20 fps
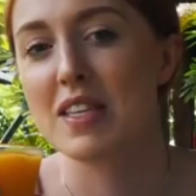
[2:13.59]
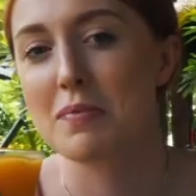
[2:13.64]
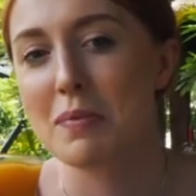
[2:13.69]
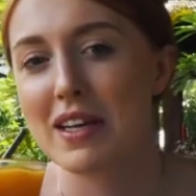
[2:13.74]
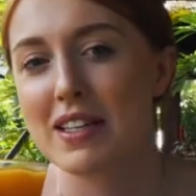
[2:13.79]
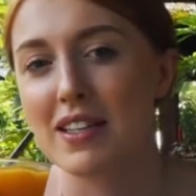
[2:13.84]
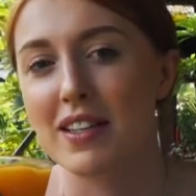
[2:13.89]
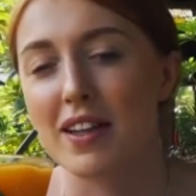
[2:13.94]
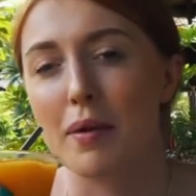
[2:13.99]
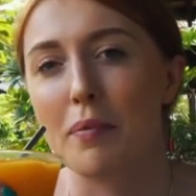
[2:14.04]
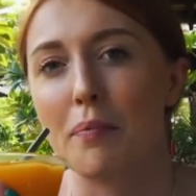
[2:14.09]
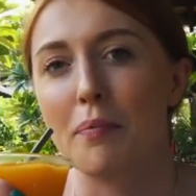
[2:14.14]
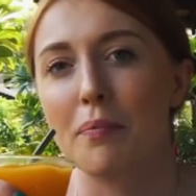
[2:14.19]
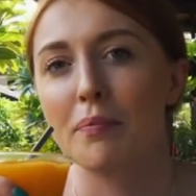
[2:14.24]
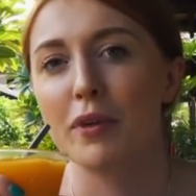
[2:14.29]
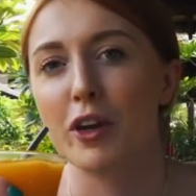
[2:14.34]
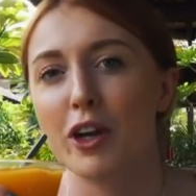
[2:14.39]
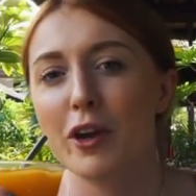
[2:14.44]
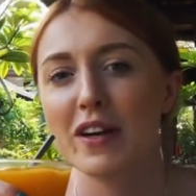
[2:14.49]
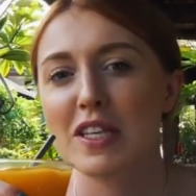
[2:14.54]
Speak to
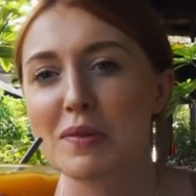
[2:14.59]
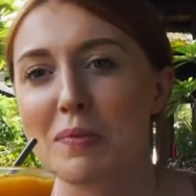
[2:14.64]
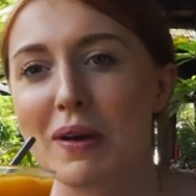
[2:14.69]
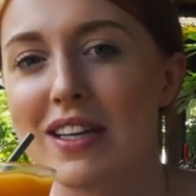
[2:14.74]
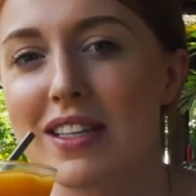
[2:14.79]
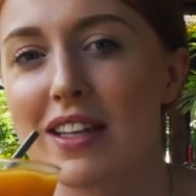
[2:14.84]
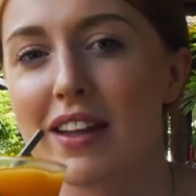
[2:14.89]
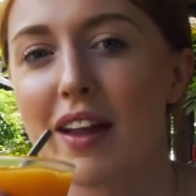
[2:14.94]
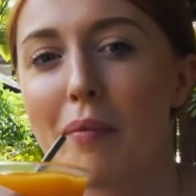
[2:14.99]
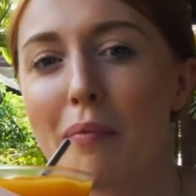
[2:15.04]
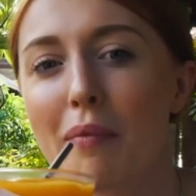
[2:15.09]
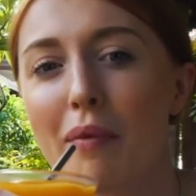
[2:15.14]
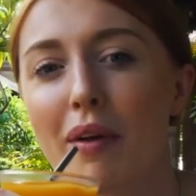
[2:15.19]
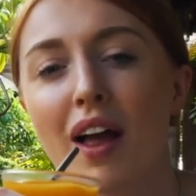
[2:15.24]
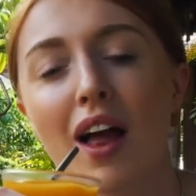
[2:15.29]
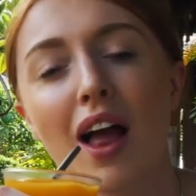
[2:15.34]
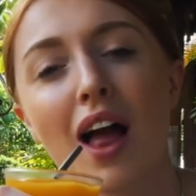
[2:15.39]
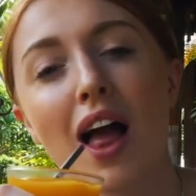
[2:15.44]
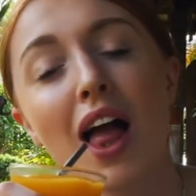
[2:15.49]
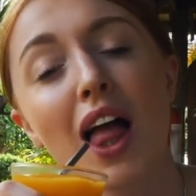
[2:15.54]
them. You know I speak to them.
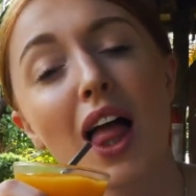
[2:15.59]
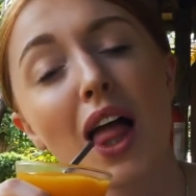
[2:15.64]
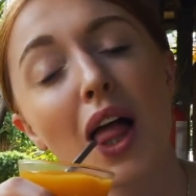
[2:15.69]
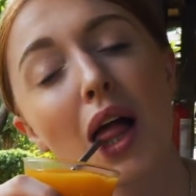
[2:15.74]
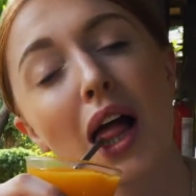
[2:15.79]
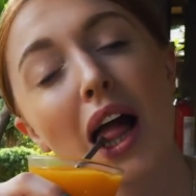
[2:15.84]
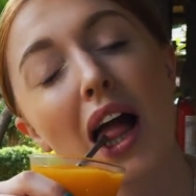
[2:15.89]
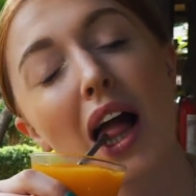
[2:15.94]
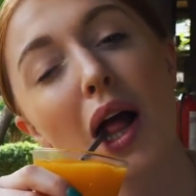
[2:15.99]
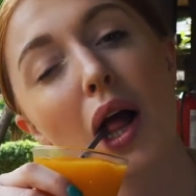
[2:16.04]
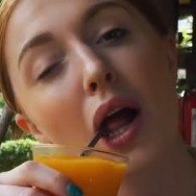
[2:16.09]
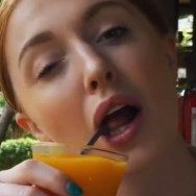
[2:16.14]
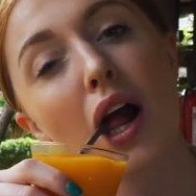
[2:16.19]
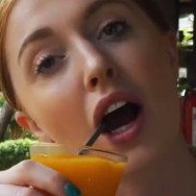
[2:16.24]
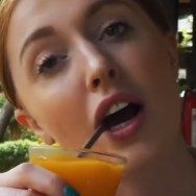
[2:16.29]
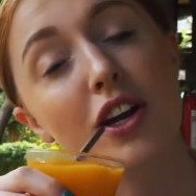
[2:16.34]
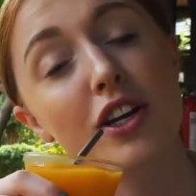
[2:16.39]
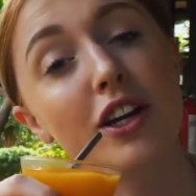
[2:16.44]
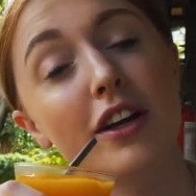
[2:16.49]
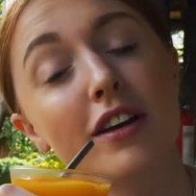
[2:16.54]

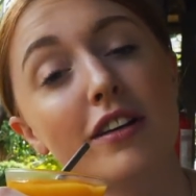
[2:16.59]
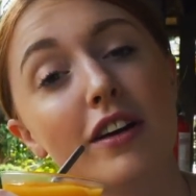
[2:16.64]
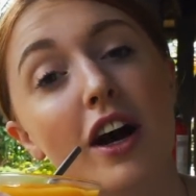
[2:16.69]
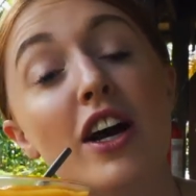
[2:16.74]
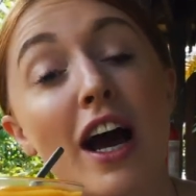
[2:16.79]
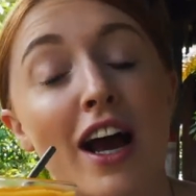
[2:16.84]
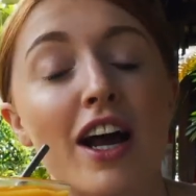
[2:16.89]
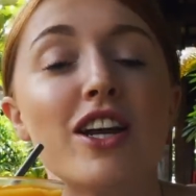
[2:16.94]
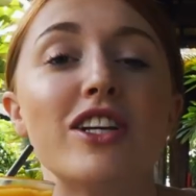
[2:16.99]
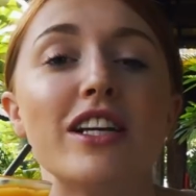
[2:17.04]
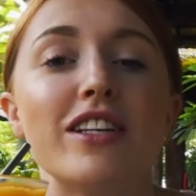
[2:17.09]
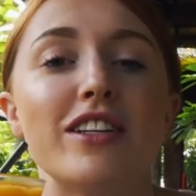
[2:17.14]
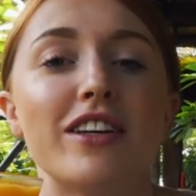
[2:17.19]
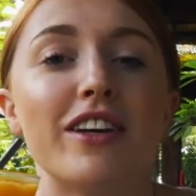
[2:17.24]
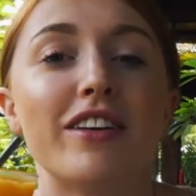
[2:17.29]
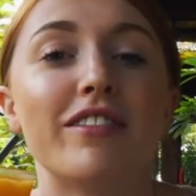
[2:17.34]
I do. I actually do.